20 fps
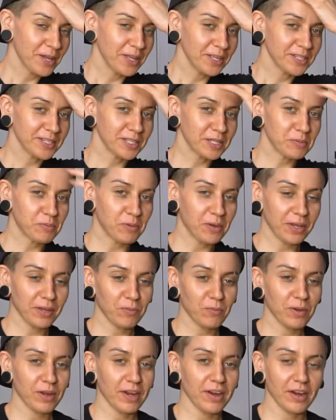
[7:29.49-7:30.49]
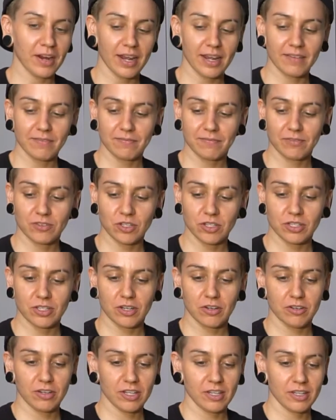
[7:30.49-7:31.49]
to the point where I've just
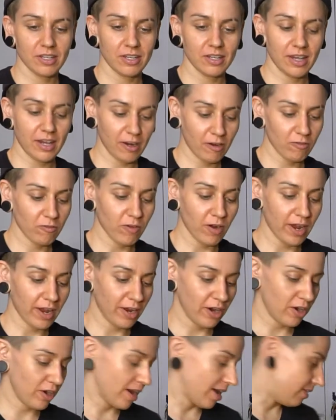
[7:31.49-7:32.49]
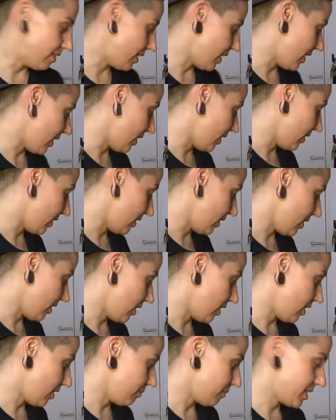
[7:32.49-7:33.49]
turned on the air fryer and then
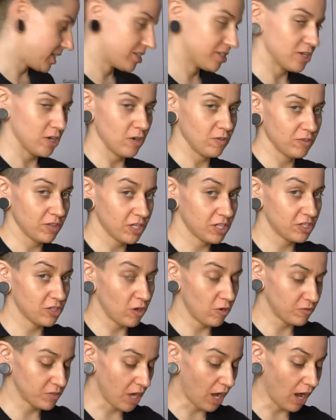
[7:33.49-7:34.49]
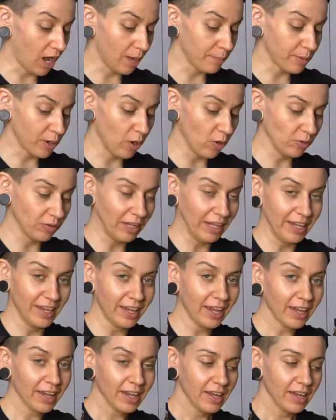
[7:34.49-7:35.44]
the stove top only.